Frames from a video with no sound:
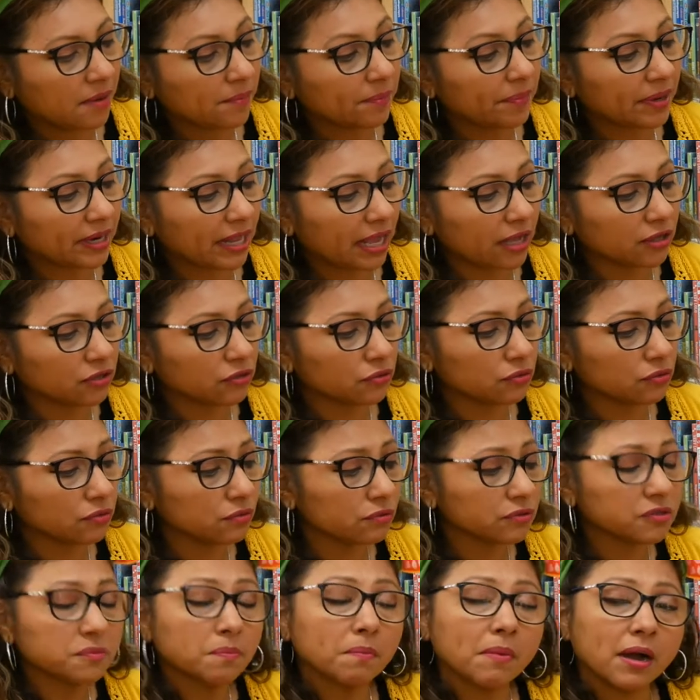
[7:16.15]
But I
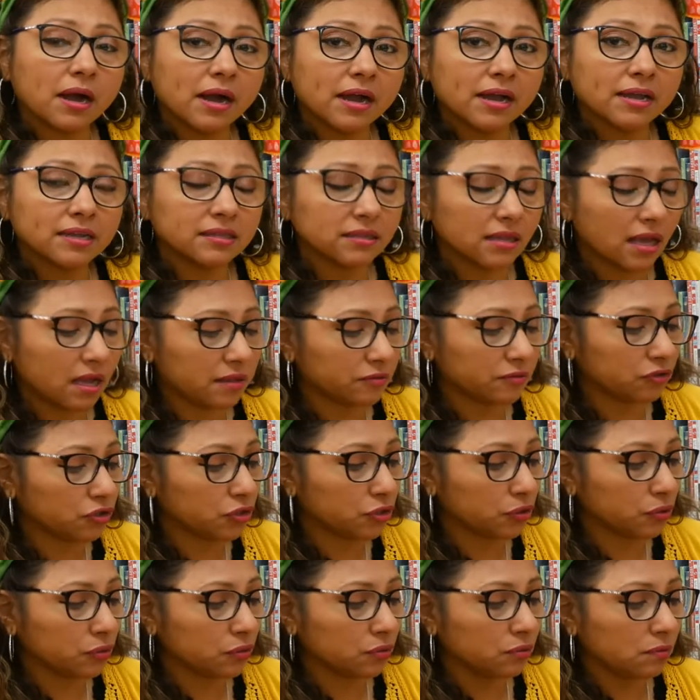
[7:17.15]
use mine
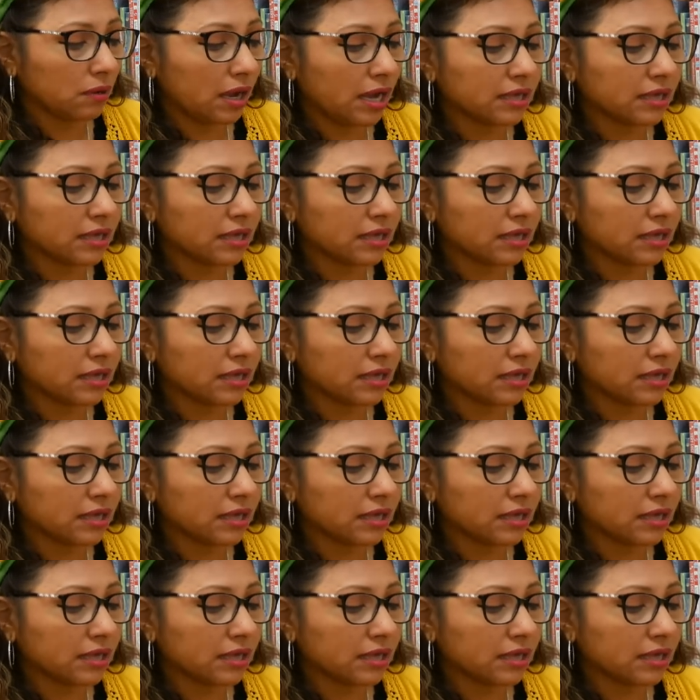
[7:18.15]
too.